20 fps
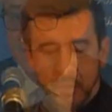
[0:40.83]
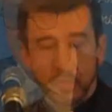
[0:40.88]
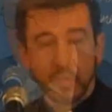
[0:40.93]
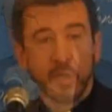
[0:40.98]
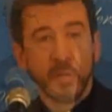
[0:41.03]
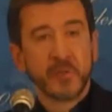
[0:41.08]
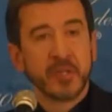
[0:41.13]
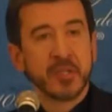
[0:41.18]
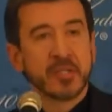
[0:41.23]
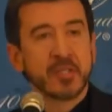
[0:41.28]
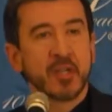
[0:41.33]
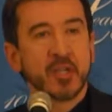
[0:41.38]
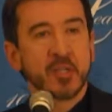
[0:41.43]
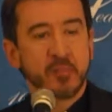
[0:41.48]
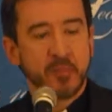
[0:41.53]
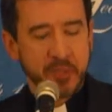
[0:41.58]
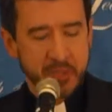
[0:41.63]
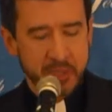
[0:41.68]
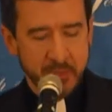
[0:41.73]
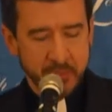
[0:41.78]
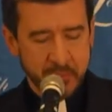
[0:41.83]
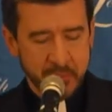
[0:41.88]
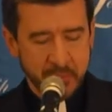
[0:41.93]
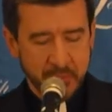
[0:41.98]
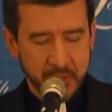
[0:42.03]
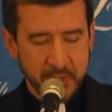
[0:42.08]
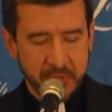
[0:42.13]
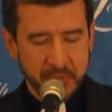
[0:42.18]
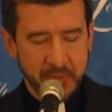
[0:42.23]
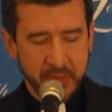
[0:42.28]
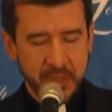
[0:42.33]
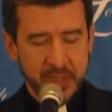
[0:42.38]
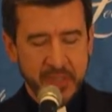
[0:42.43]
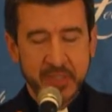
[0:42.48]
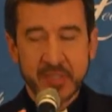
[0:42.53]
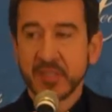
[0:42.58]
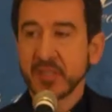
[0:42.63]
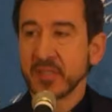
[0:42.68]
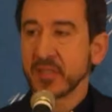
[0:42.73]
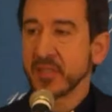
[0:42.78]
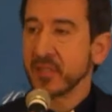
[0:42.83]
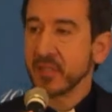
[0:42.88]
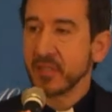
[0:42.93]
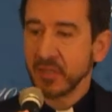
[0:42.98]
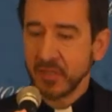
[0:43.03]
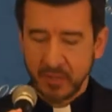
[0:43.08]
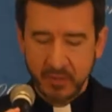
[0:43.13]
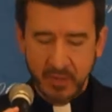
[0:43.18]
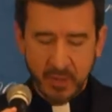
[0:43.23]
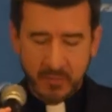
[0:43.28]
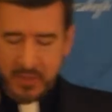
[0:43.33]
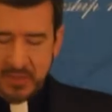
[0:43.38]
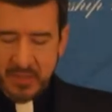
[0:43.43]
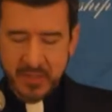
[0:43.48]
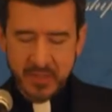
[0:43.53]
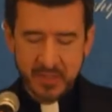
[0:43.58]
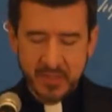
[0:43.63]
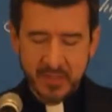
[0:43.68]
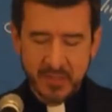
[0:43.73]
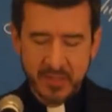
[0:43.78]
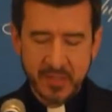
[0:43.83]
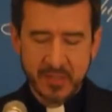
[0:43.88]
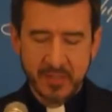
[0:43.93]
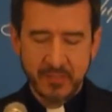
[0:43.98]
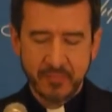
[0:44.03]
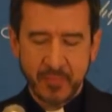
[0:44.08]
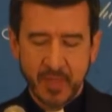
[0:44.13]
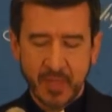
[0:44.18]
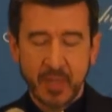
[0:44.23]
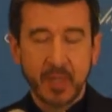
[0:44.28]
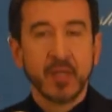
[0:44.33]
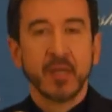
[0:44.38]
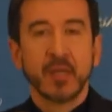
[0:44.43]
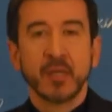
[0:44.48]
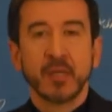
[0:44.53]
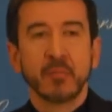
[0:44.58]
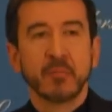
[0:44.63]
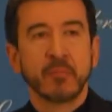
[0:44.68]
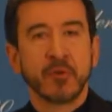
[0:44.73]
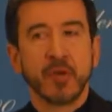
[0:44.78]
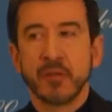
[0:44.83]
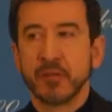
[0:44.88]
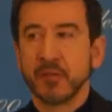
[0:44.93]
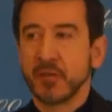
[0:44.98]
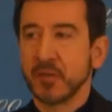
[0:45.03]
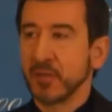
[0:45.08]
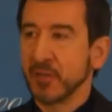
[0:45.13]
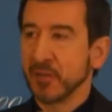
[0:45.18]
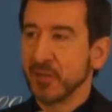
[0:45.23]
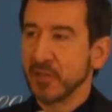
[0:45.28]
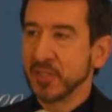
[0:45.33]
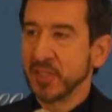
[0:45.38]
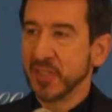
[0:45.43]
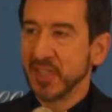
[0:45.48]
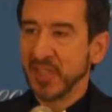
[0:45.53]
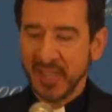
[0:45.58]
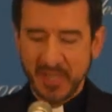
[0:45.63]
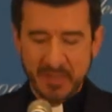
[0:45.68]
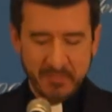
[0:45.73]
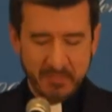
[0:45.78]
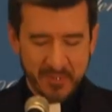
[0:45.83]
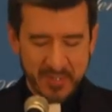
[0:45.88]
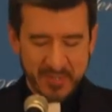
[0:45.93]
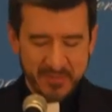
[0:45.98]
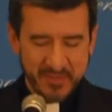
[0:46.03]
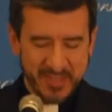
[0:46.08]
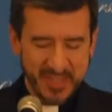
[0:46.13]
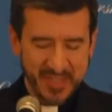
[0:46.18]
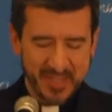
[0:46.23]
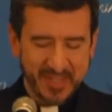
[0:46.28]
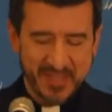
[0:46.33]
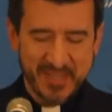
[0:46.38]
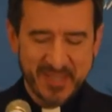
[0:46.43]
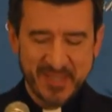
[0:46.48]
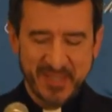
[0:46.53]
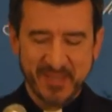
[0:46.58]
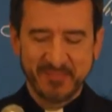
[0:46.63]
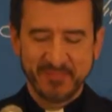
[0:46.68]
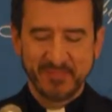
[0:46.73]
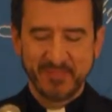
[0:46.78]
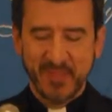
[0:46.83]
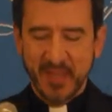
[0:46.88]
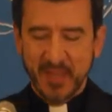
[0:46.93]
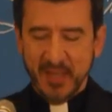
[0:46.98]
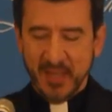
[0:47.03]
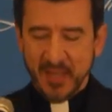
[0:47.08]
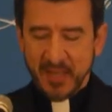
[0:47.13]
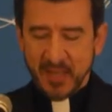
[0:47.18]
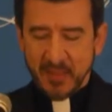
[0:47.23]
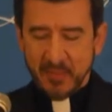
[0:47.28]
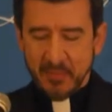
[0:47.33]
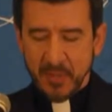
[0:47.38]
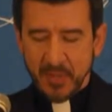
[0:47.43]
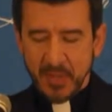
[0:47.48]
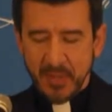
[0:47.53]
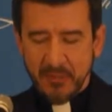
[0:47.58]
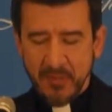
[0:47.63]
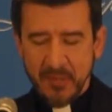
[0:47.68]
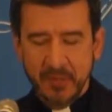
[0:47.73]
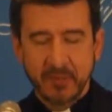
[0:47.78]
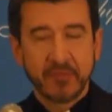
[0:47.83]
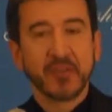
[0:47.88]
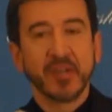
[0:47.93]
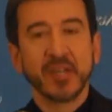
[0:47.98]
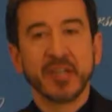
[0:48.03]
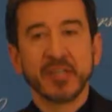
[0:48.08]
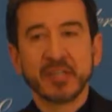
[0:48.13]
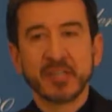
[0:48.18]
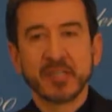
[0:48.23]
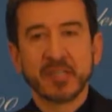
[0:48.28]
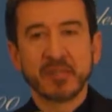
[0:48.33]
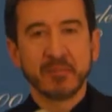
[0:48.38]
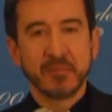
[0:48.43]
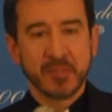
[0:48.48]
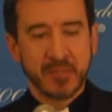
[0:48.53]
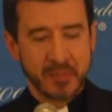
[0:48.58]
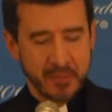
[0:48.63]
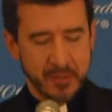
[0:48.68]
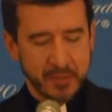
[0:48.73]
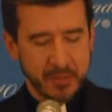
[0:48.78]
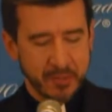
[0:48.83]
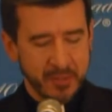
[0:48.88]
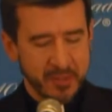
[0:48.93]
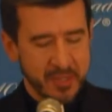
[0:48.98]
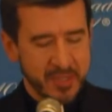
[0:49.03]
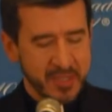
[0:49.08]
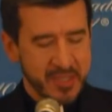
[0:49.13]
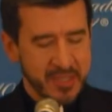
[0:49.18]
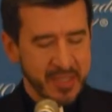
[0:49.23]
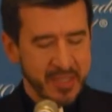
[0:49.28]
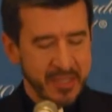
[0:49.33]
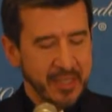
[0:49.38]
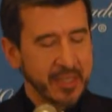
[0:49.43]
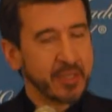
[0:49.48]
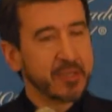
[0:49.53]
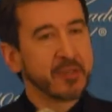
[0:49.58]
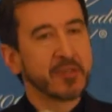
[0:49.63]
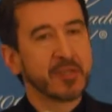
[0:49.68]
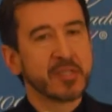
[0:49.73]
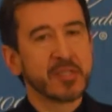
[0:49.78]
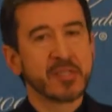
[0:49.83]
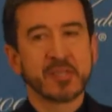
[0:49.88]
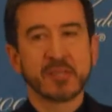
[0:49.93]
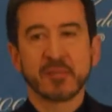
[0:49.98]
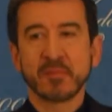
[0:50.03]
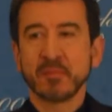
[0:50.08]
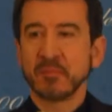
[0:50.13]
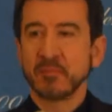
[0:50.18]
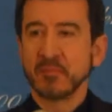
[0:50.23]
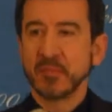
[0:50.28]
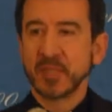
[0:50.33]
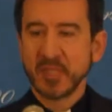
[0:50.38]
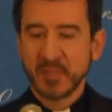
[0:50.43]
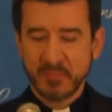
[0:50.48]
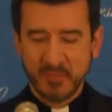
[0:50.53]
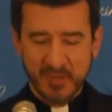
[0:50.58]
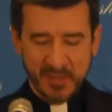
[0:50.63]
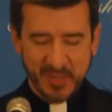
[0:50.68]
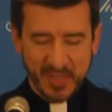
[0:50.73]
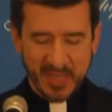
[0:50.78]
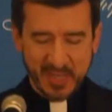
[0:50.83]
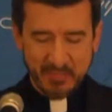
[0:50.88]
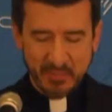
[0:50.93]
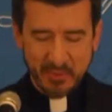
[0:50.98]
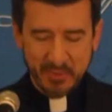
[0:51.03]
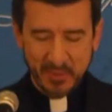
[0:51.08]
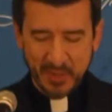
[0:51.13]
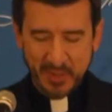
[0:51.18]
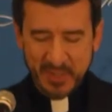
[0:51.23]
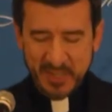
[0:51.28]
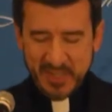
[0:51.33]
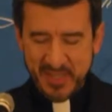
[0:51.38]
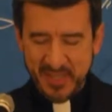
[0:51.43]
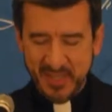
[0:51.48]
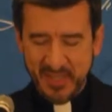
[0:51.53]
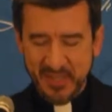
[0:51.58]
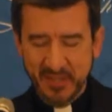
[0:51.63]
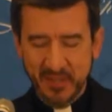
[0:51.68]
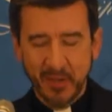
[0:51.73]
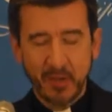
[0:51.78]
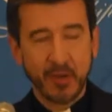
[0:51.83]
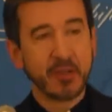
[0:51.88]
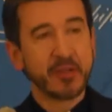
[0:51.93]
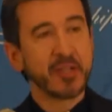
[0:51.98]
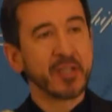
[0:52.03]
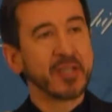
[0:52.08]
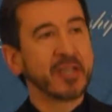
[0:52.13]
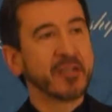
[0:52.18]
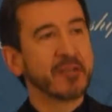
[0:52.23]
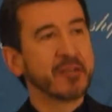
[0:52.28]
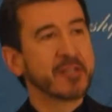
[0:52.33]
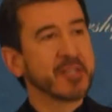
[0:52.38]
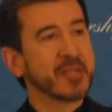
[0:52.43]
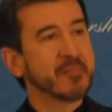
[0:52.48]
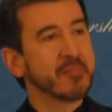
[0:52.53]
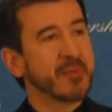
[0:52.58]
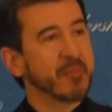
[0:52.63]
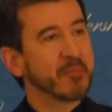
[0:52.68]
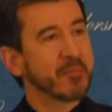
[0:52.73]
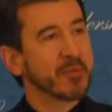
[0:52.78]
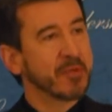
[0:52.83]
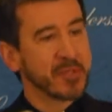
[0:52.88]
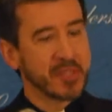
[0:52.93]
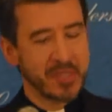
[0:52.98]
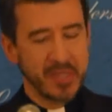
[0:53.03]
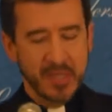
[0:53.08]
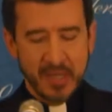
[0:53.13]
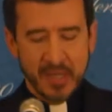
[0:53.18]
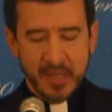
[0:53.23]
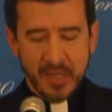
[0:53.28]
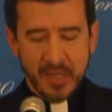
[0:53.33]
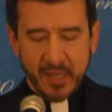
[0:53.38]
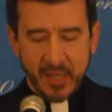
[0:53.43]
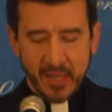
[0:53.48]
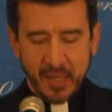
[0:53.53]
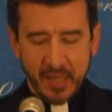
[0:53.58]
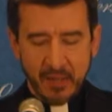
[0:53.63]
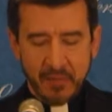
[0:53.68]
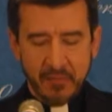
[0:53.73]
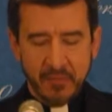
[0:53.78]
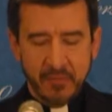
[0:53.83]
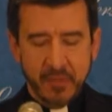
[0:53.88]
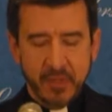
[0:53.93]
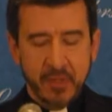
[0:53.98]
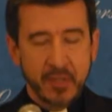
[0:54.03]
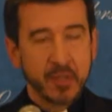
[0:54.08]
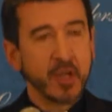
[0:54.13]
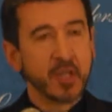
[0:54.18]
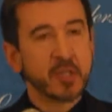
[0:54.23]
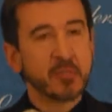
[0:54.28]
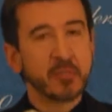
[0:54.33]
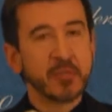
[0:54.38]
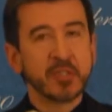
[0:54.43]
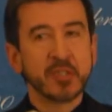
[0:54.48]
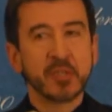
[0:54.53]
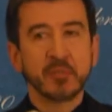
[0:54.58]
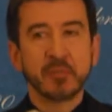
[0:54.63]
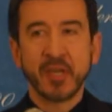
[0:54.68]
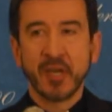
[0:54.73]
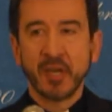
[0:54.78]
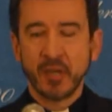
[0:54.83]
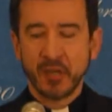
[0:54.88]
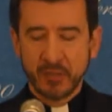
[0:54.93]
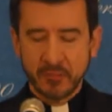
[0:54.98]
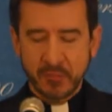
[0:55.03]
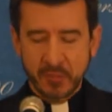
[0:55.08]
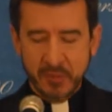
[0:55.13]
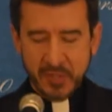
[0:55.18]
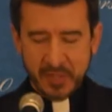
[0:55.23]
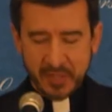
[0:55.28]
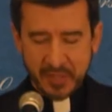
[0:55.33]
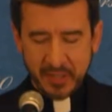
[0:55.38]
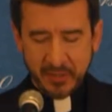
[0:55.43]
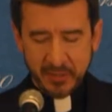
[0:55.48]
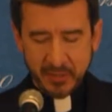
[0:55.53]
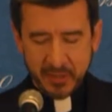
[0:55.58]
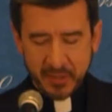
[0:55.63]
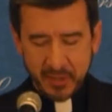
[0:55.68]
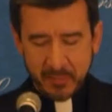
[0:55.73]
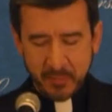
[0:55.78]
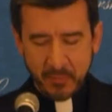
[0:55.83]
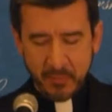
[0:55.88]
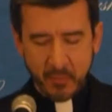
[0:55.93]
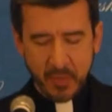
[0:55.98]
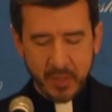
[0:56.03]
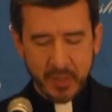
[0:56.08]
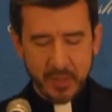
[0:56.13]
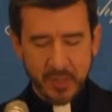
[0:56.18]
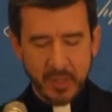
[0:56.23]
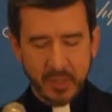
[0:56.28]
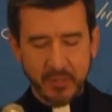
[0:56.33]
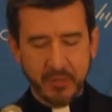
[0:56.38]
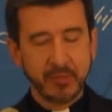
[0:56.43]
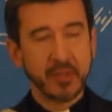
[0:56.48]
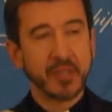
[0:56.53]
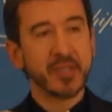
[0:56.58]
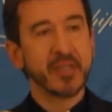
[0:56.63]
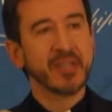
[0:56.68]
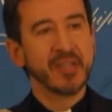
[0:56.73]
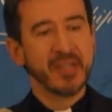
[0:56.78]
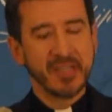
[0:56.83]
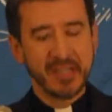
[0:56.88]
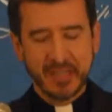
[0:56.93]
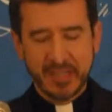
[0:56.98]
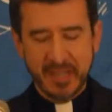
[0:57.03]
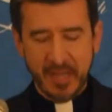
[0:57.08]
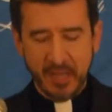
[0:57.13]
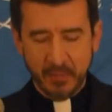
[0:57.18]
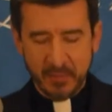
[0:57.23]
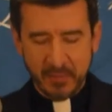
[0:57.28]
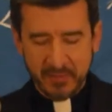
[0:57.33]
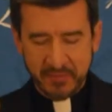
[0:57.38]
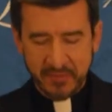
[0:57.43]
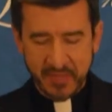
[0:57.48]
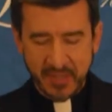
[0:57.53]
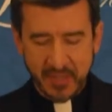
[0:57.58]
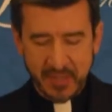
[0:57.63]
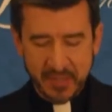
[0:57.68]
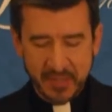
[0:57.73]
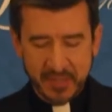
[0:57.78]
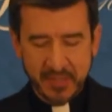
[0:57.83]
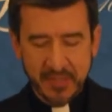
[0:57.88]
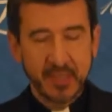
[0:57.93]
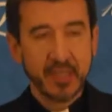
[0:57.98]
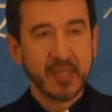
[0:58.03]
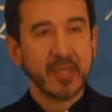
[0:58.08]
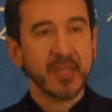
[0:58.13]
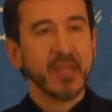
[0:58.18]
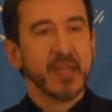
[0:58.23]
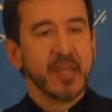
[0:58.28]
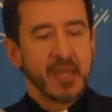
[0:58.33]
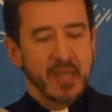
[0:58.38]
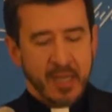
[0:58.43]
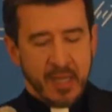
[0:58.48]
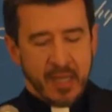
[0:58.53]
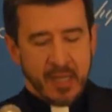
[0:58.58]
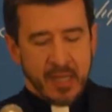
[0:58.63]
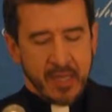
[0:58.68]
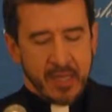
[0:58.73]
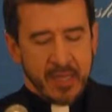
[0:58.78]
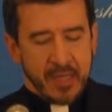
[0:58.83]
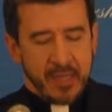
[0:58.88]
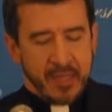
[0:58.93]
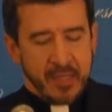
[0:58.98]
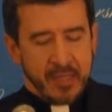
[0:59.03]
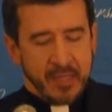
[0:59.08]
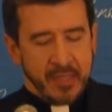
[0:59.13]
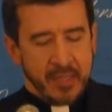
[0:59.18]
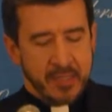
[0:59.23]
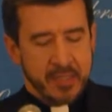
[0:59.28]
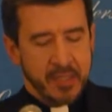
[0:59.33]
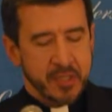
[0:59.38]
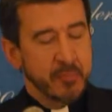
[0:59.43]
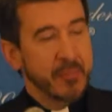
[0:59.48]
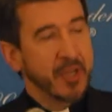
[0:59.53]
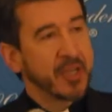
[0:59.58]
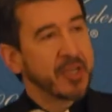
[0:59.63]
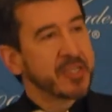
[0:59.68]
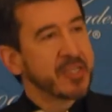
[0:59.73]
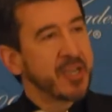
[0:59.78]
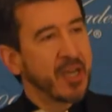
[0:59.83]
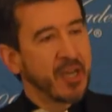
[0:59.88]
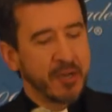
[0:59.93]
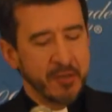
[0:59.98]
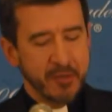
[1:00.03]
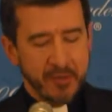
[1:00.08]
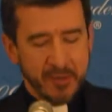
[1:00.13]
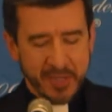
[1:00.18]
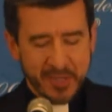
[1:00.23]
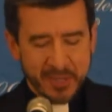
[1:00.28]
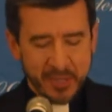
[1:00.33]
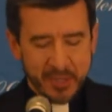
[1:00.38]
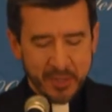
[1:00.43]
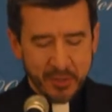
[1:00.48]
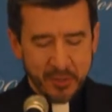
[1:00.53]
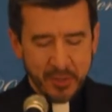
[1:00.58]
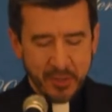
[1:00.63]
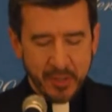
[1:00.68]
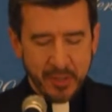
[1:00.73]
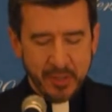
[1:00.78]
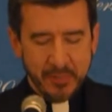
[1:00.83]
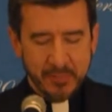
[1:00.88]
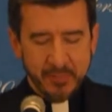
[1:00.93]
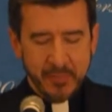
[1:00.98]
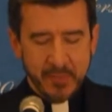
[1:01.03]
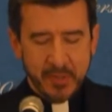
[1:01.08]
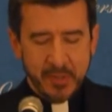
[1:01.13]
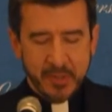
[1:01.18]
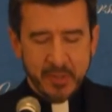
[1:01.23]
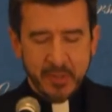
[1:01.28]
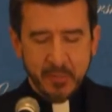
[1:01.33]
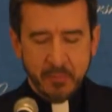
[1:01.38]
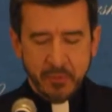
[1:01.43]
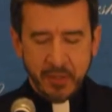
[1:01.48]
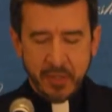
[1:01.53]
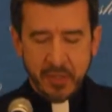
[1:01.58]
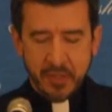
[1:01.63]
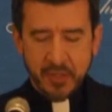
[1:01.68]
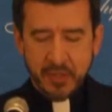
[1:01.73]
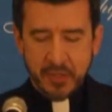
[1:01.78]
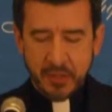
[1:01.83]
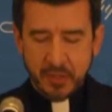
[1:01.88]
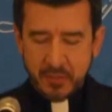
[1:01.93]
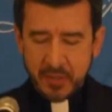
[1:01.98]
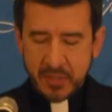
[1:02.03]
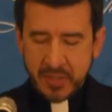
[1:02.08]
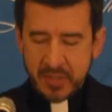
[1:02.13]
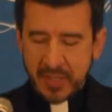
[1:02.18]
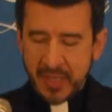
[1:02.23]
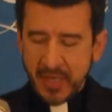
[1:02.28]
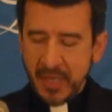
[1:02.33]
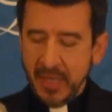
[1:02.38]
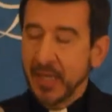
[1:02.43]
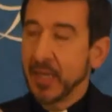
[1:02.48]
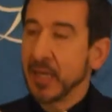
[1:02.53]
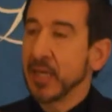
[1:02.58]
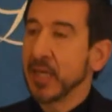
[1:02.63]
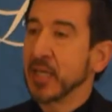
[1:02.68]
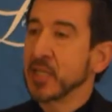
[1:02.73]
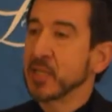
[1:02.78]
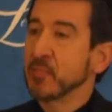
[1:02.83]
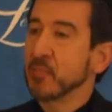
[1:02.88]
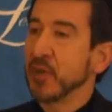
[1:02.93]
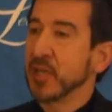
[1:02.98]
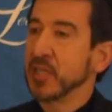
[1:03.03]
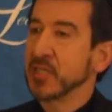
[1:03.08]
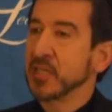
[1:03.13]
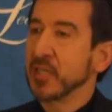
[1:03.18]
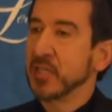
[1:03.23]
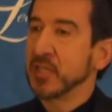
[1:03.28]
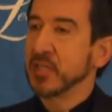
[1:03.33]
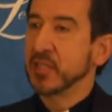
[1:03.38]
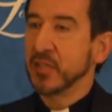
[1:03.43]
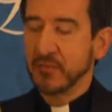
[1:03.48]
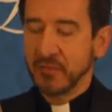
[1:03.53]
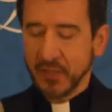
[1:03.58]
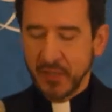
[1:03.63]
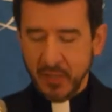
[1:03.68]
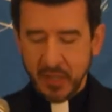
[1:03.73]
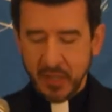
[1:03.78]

Your Eminence Archbishop Dimitrios, Your Eminence's brother clergy and presbyteras, beloved friends, Mr. George Sandikos, Ms. Paulette Poulos, and all the leaders and members of the Archbishop Yaakovos Leadership 100 Endowment Fund. It's a tremendous honor and joy to bring to you today, as President of the